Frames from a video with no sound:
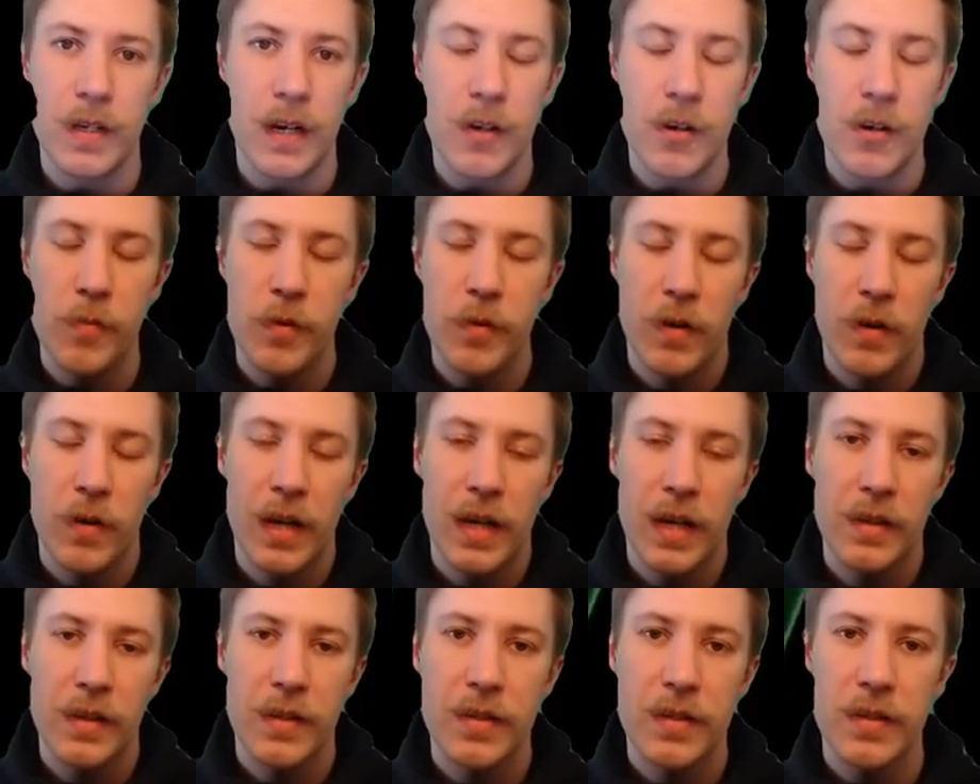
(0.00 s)
I hope you
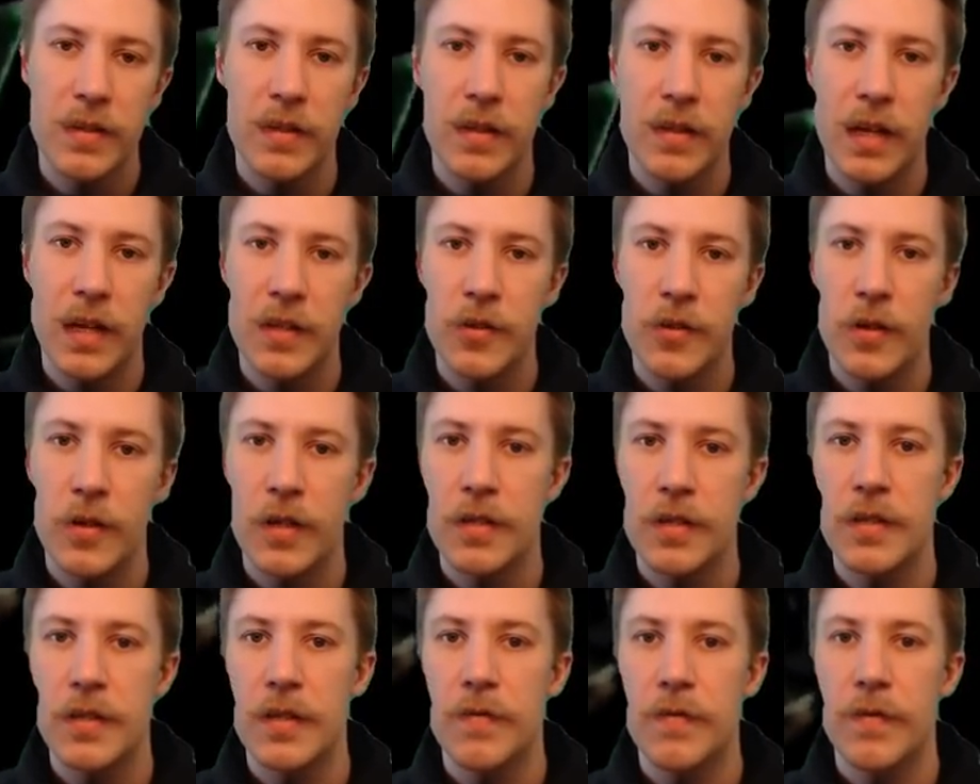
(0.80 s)
like this uh,
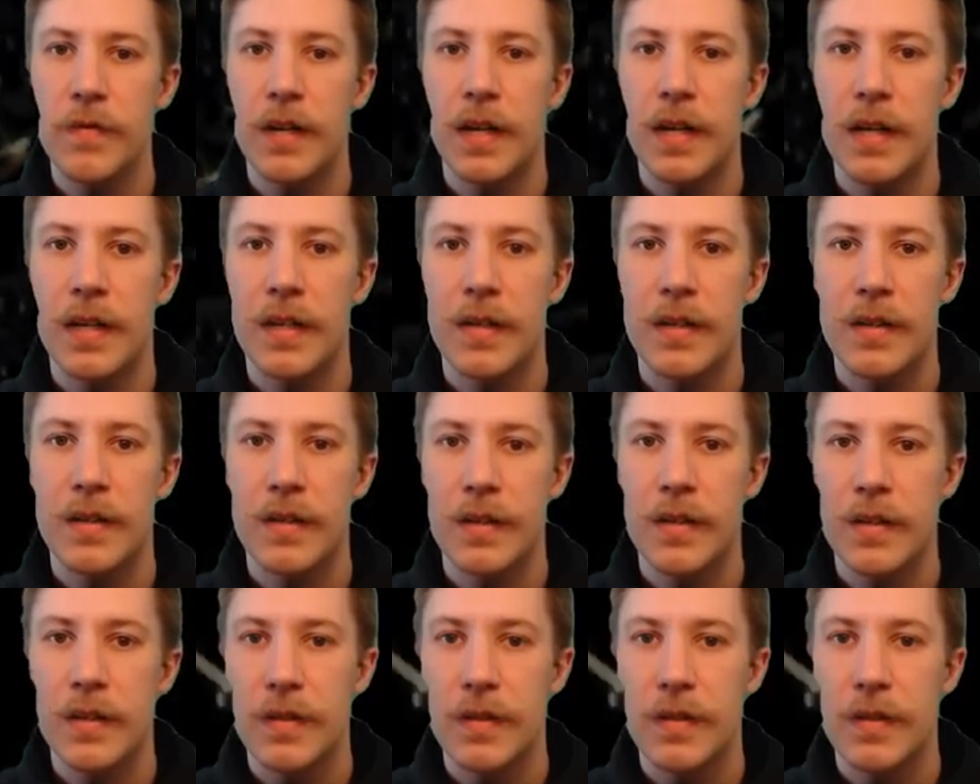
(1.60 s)
alternative, and uh,